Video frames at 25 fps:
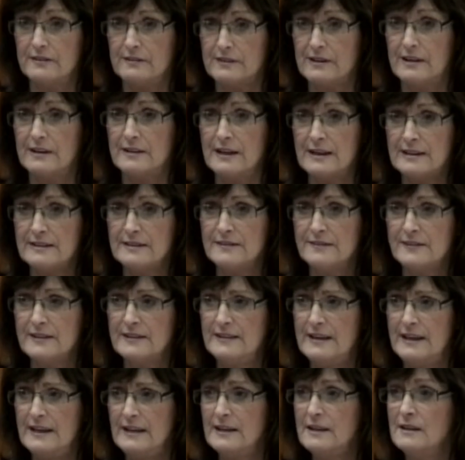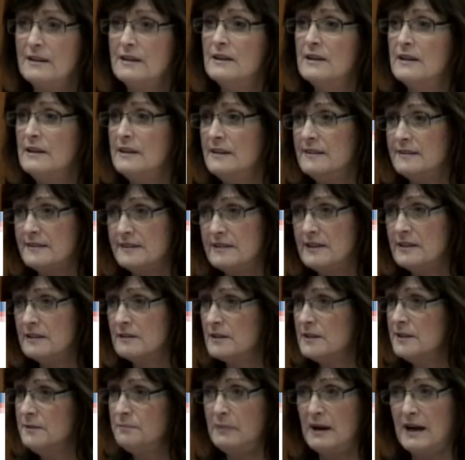collected the data is
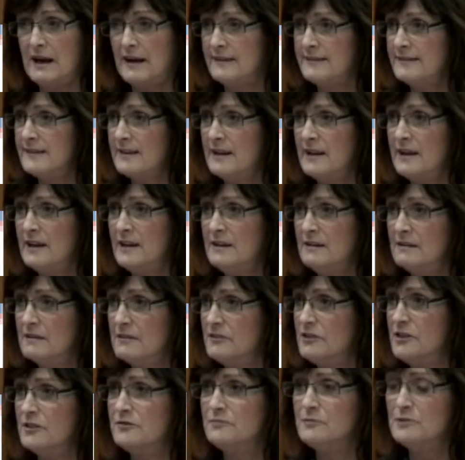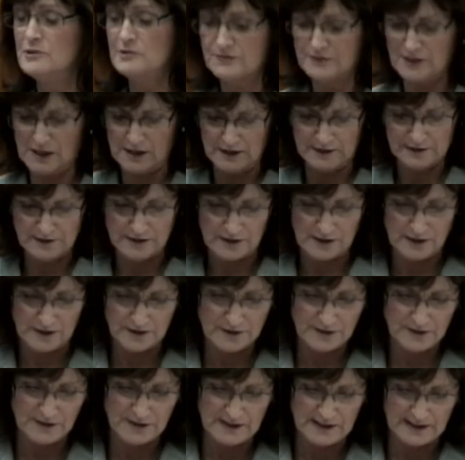nearly passé. You've moved on to
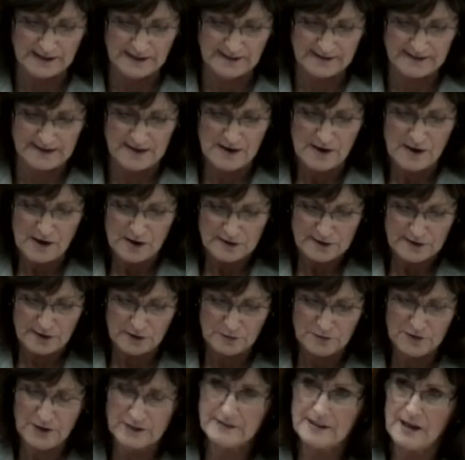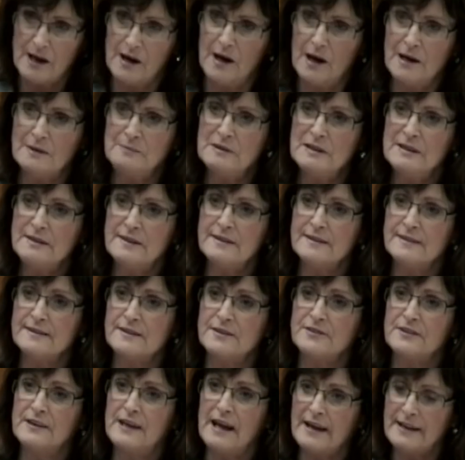other things. So the timeliness
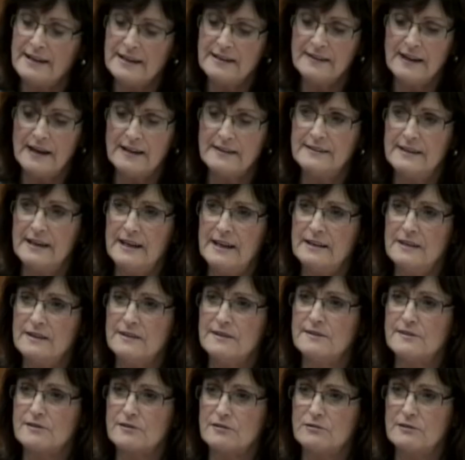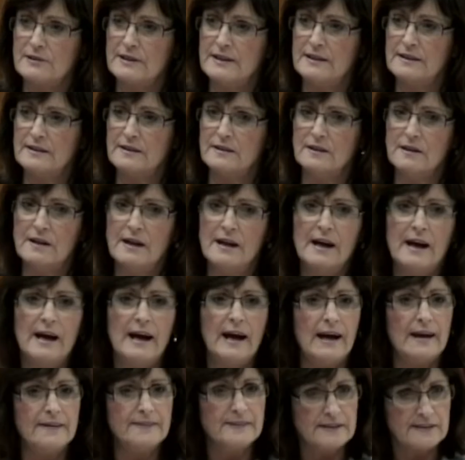of getting that data is critical,
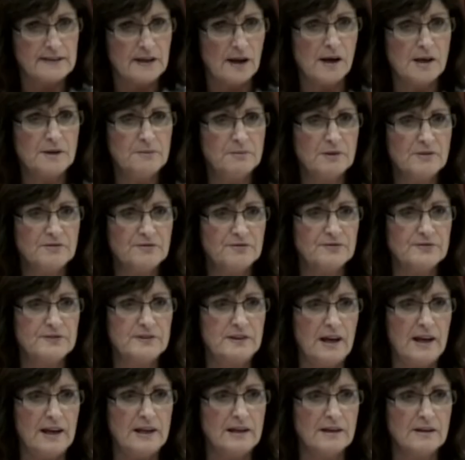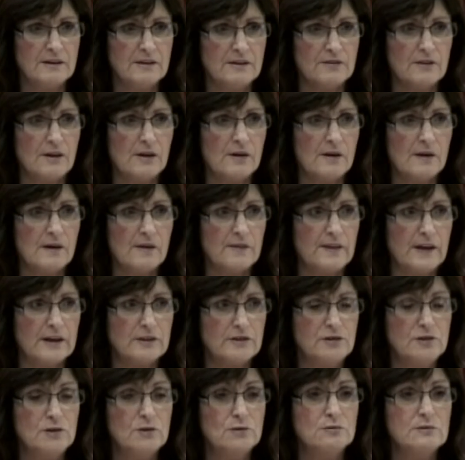and the type of data
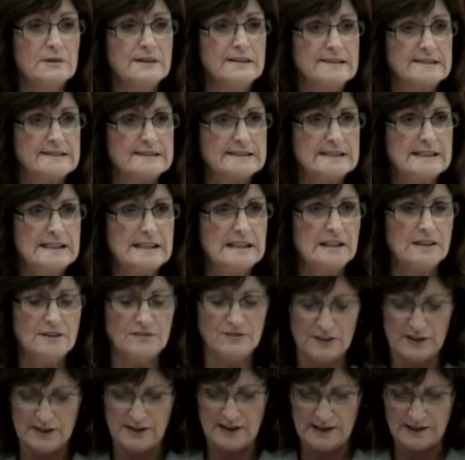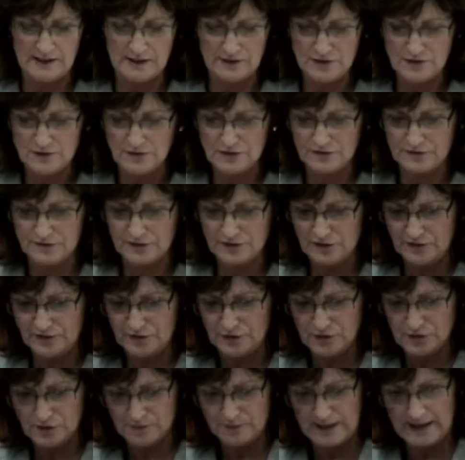that you receive in a useful
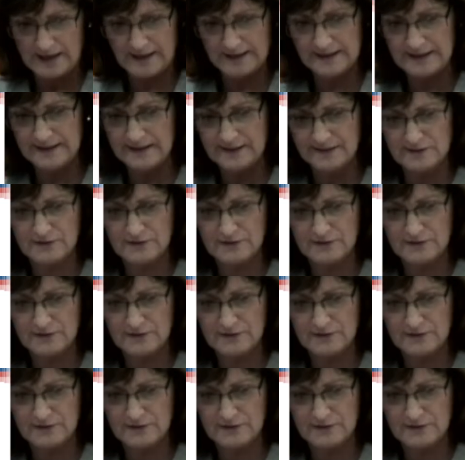format is